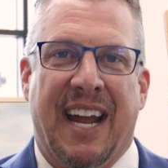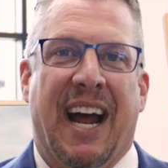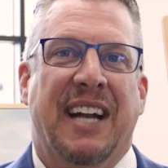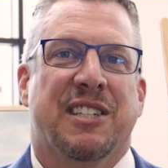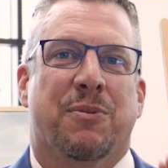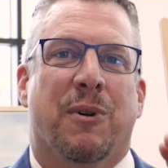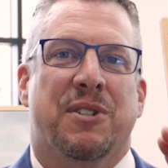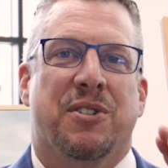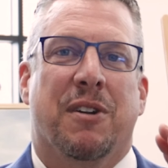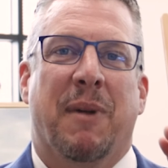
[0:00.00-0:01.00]
And I just
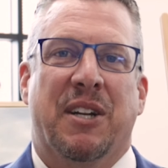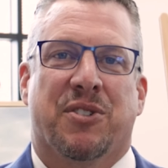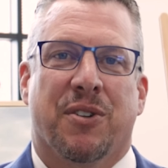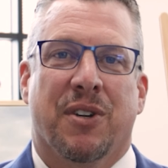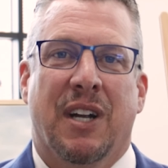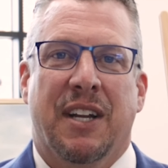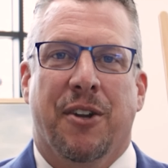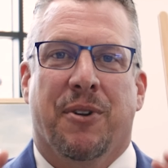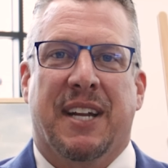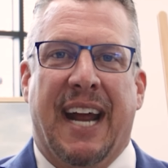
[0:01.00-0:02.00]
want you to make sure
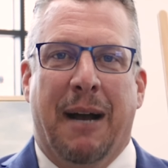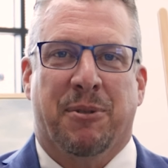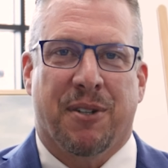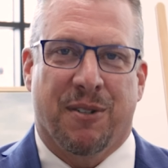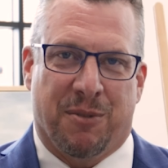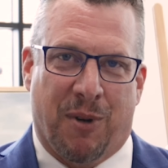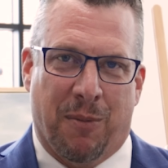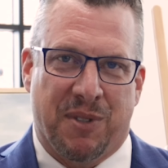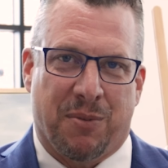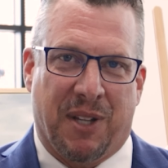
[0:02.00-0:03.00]
you capture those
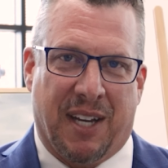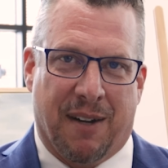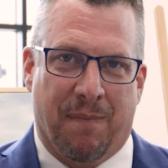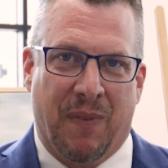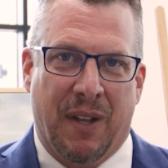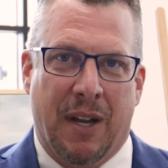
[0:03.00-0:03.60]
moments with Him.